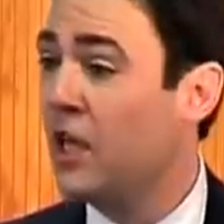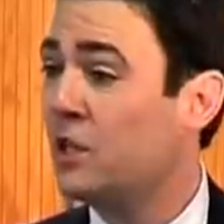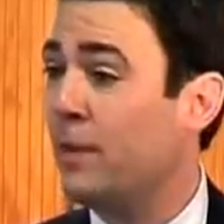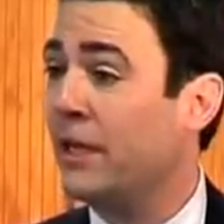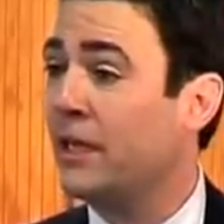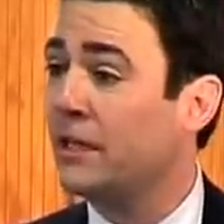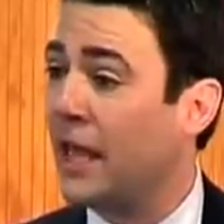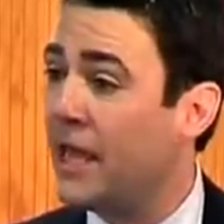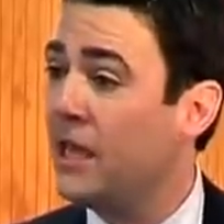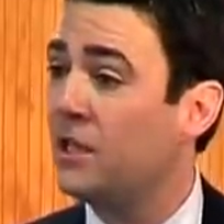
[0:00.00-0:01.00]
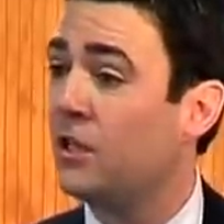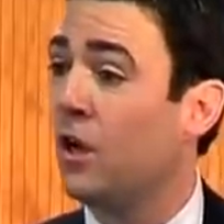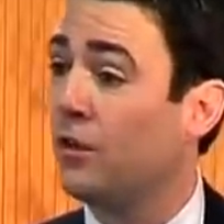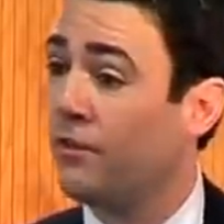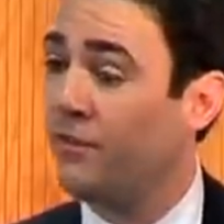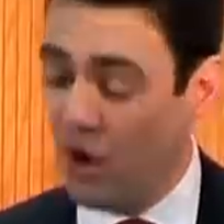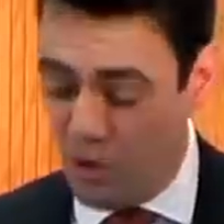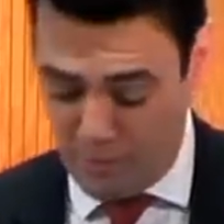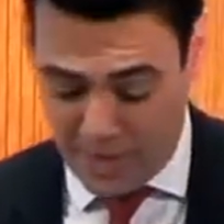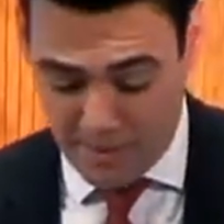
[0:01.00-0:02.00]
spending days on the
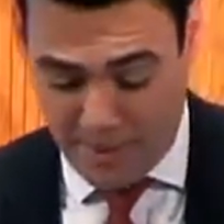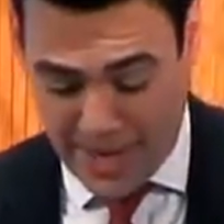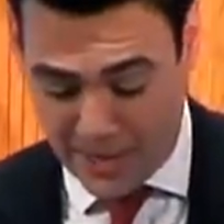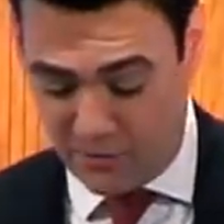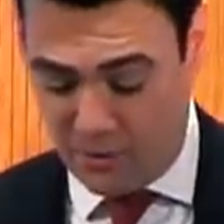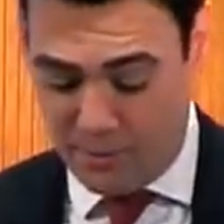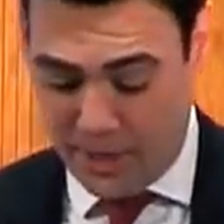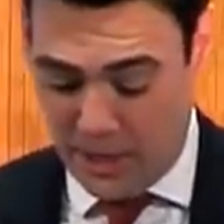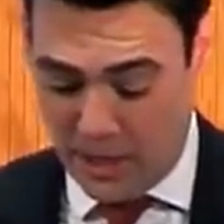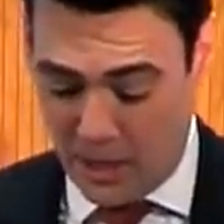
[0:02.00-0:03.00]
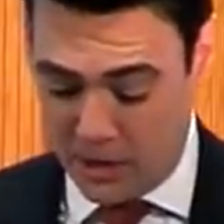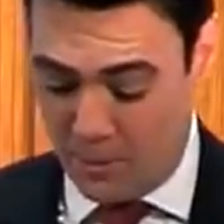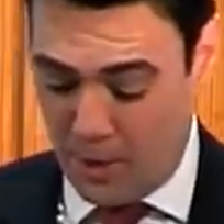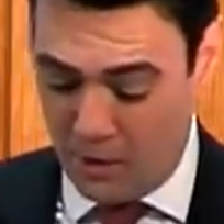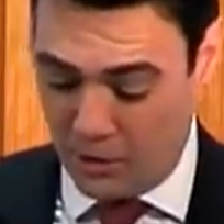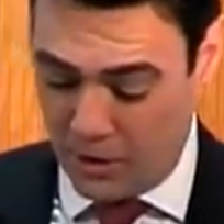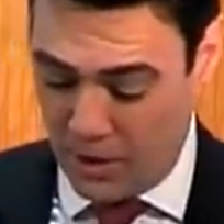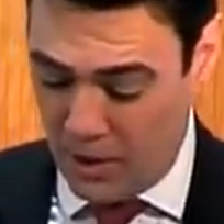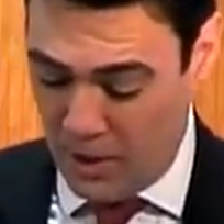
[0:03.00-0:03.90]
phone being passed from pillar to post.